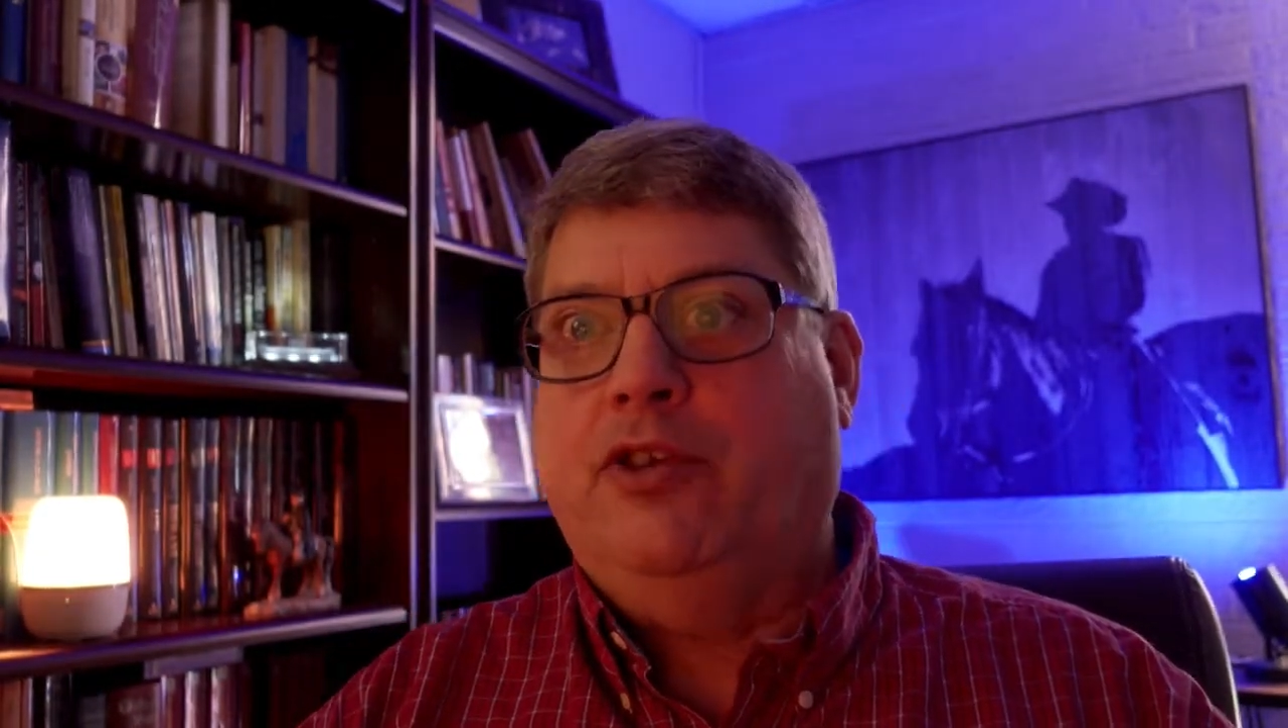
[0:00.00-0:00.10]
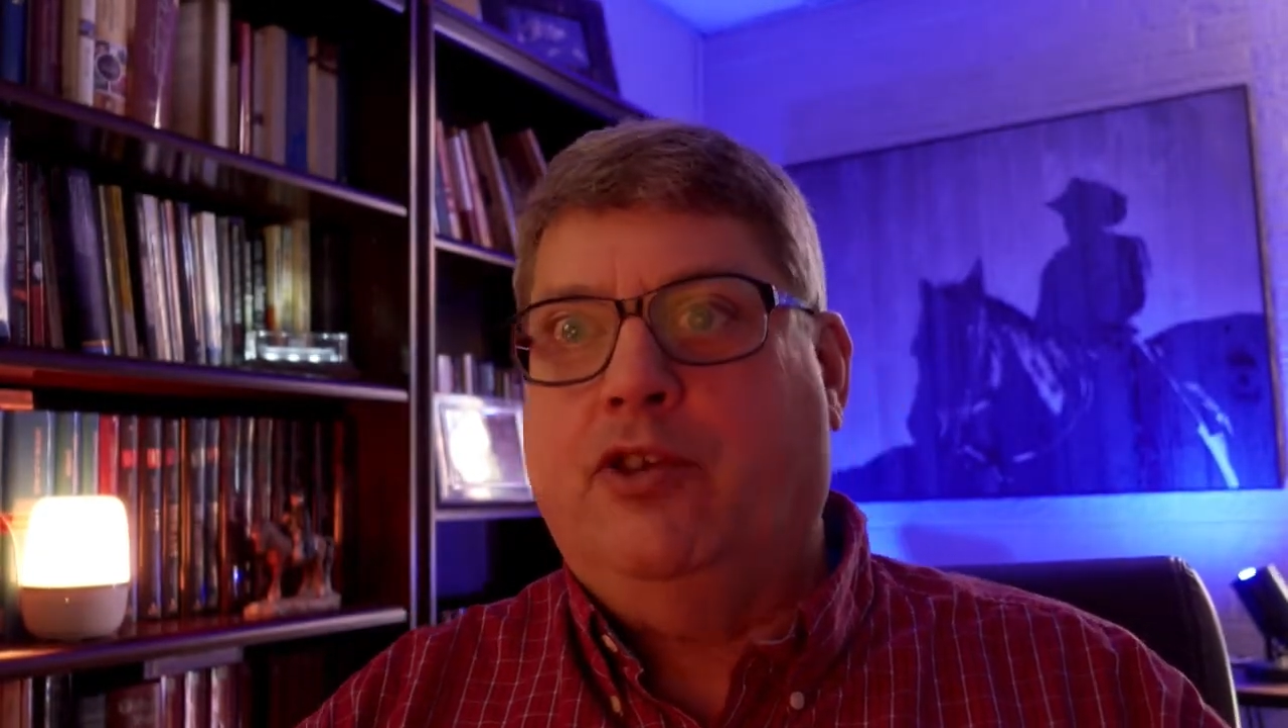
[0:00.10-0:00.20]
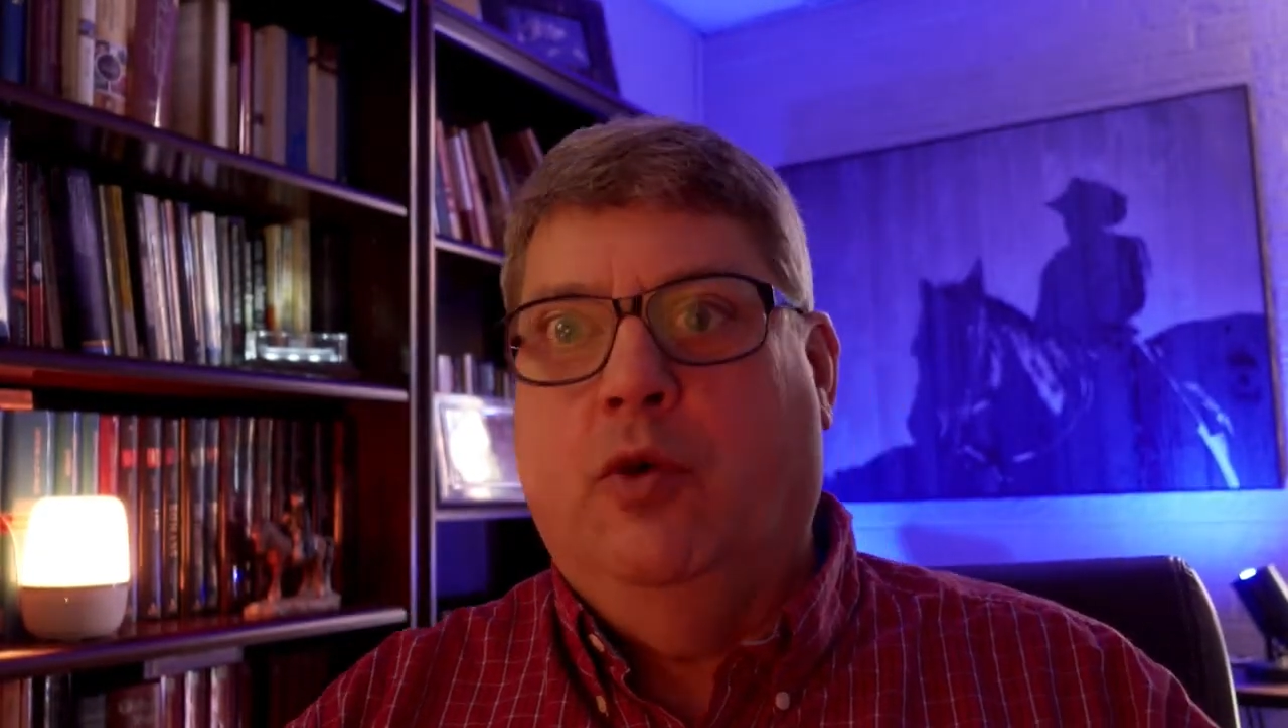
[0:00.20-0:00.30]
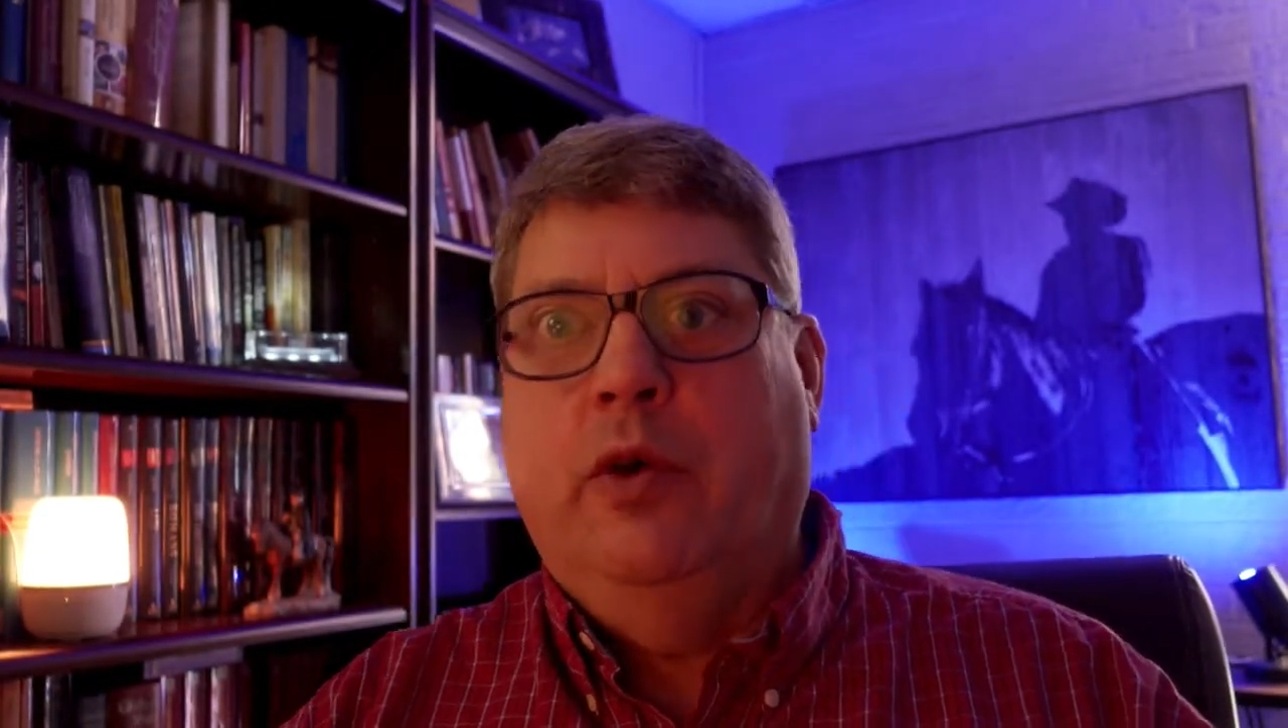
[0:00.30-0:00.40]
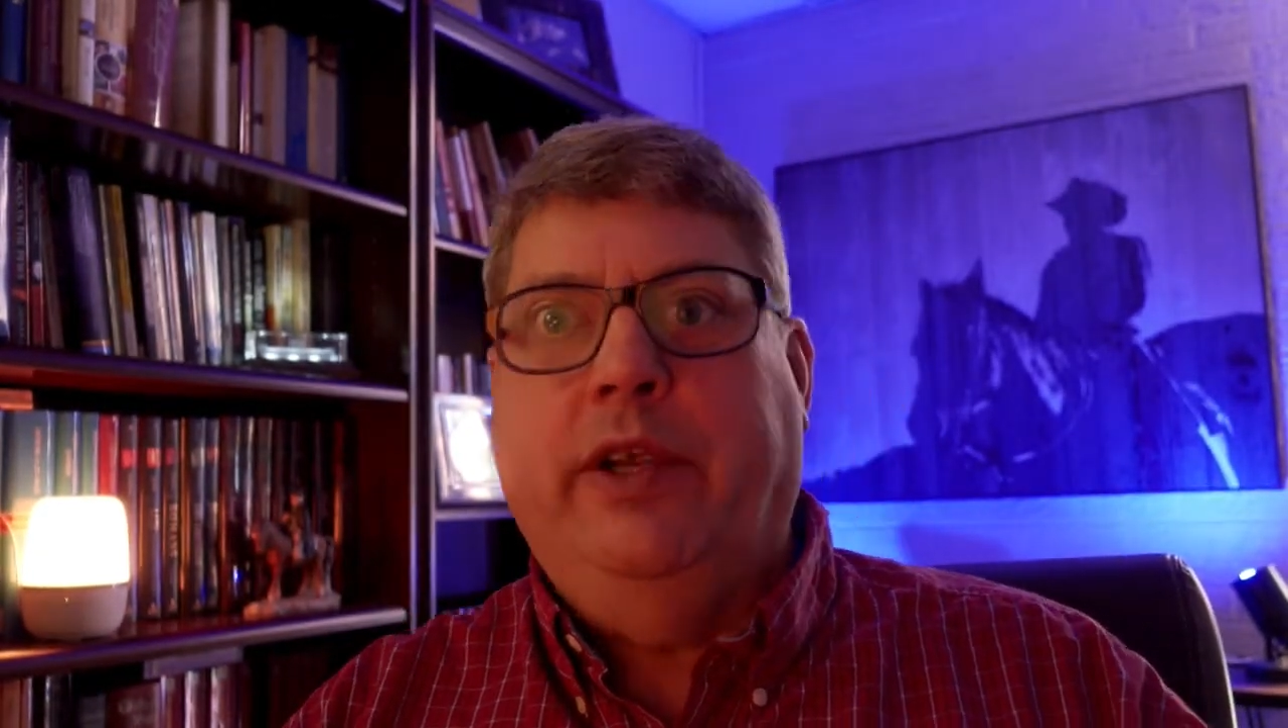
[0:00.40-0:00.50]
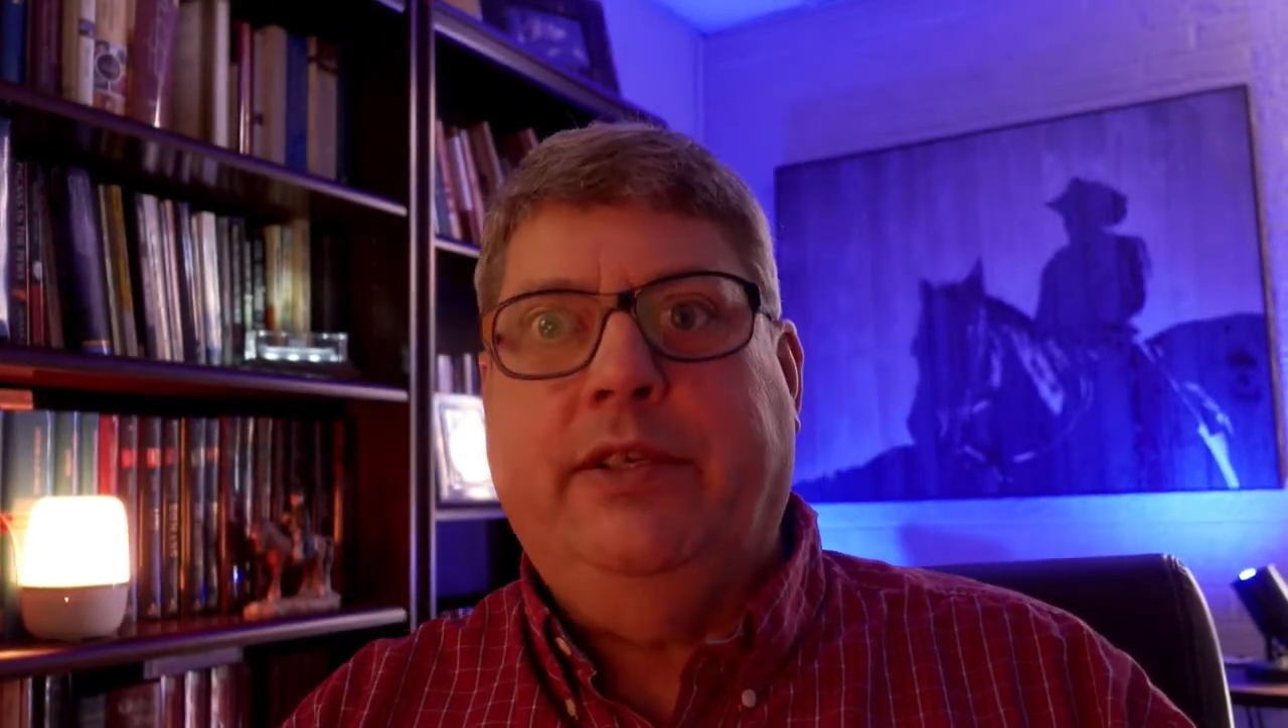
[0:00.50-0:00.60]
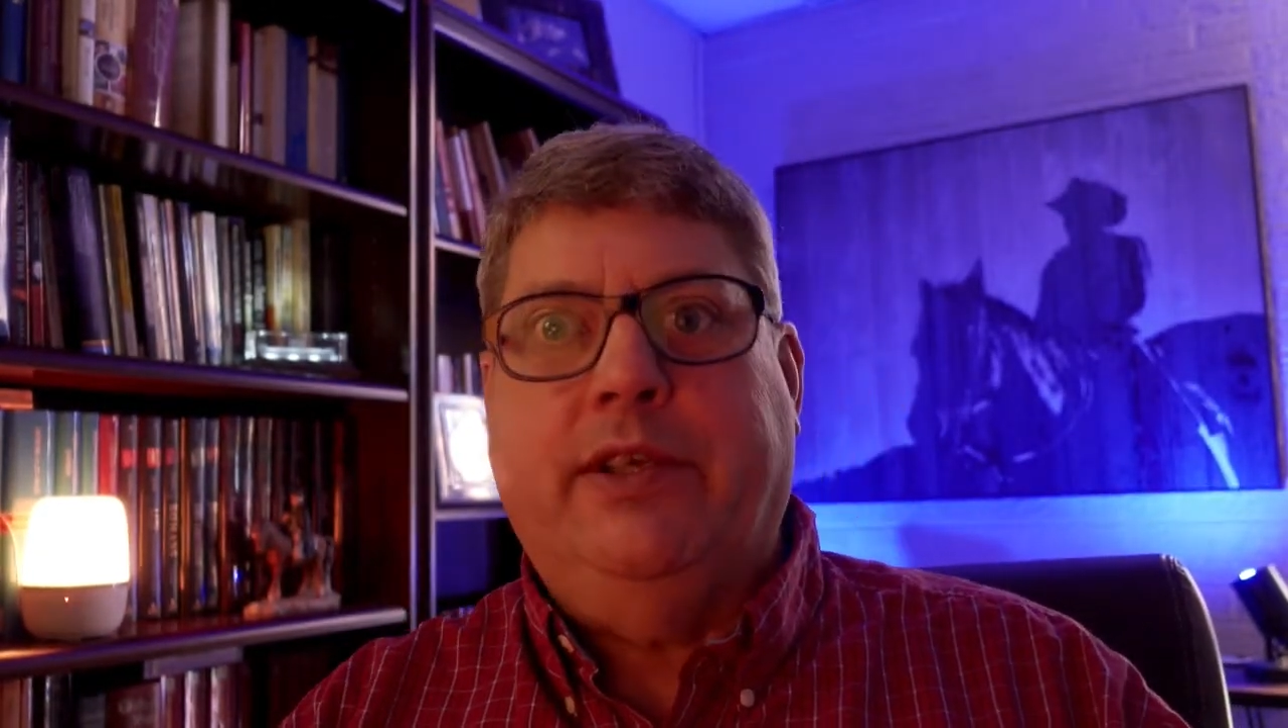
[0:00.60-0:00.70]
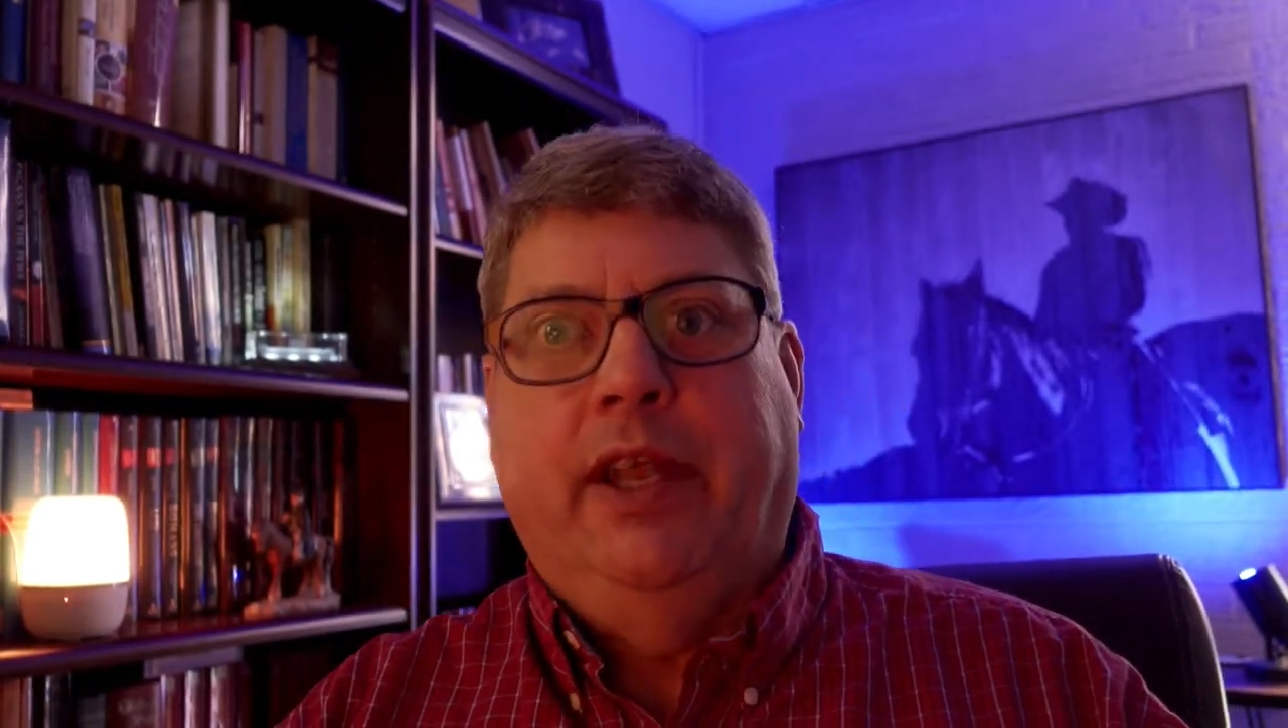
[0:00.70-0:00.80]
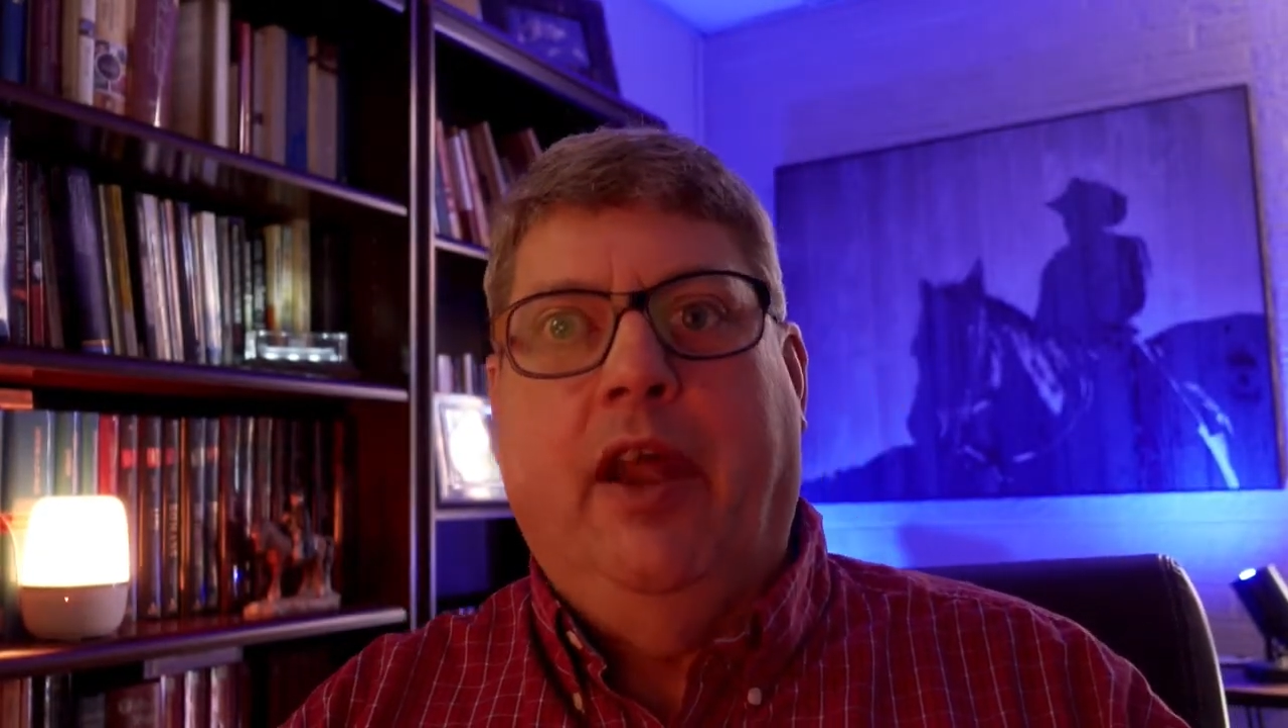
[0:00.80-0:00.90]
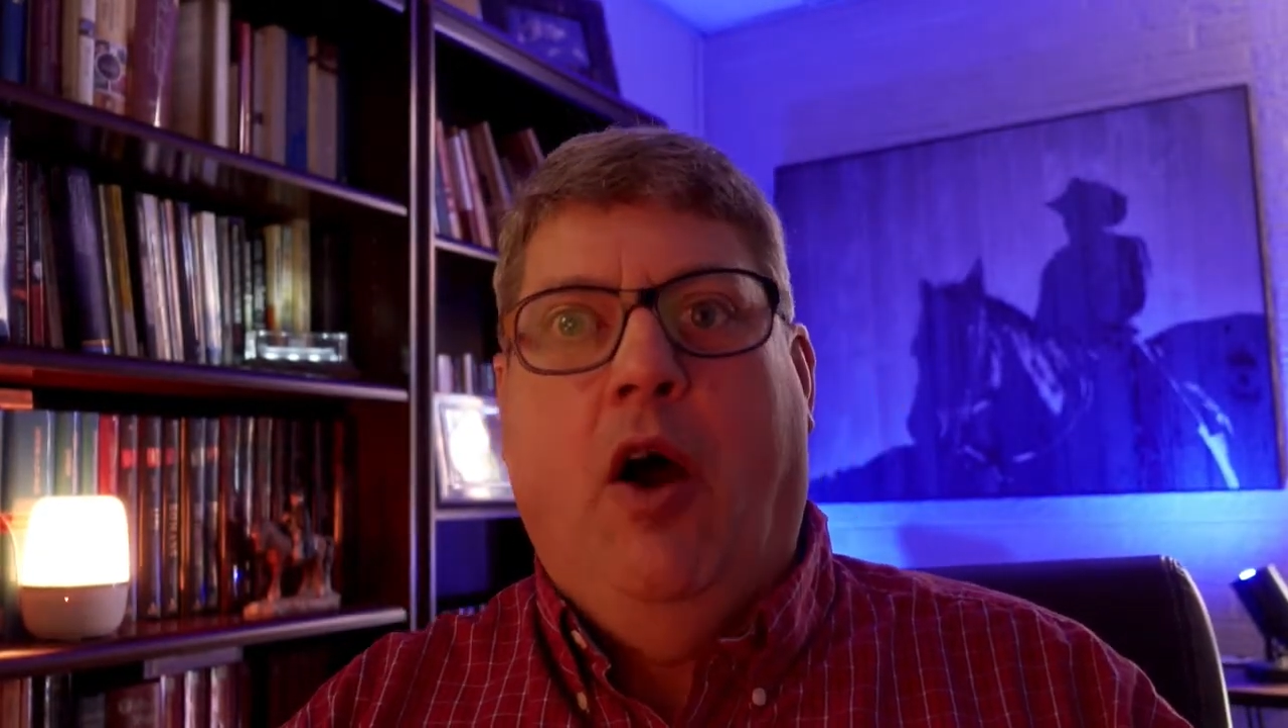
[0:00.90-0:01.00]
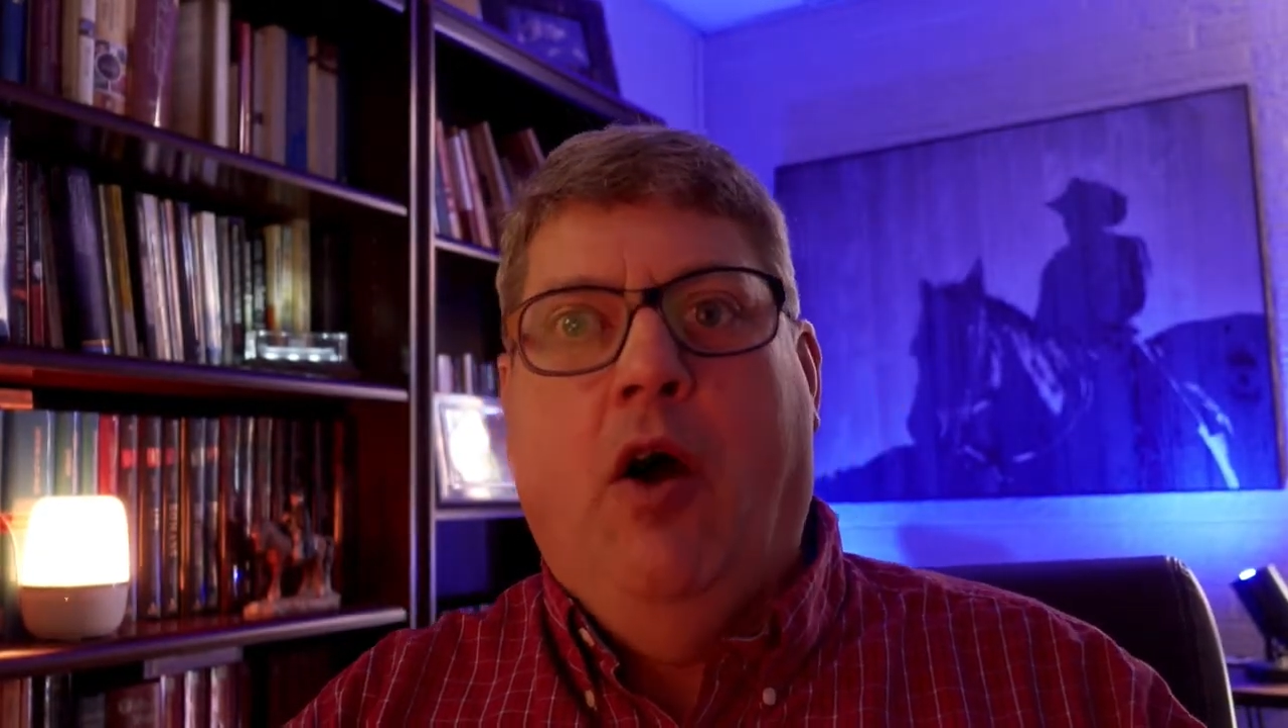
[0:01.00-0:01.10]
stories in